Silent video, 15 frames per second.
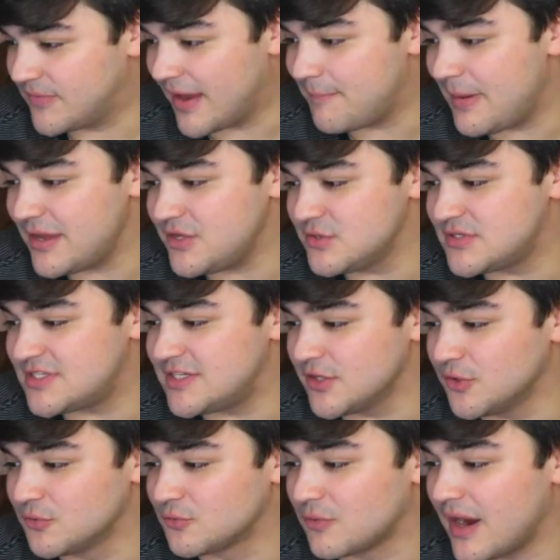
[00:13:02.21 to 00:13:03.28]
I bet you
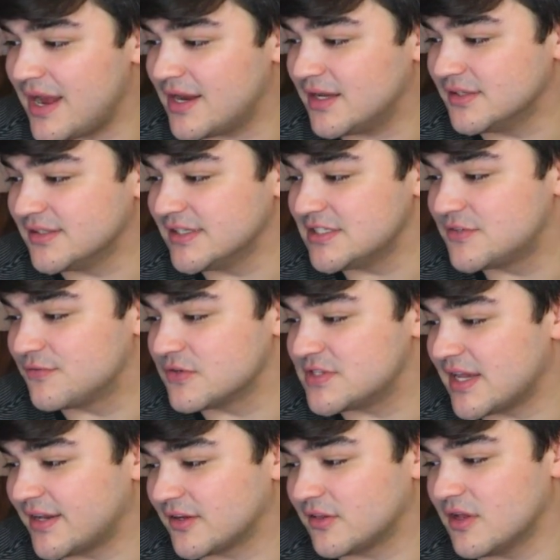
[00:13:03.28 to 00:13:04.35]
still write a list for
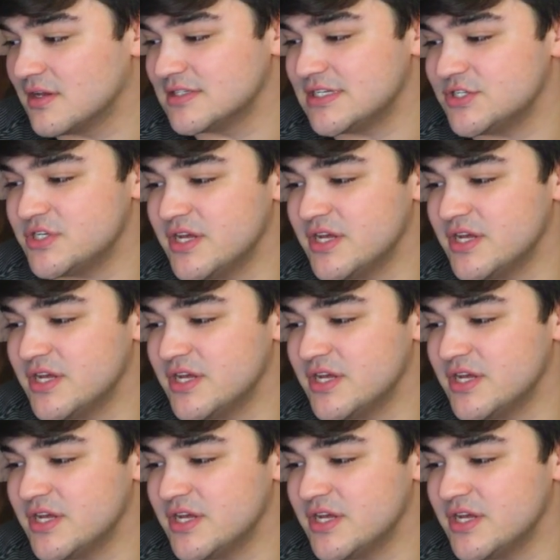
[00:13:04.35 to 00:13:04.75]
Santa Claus each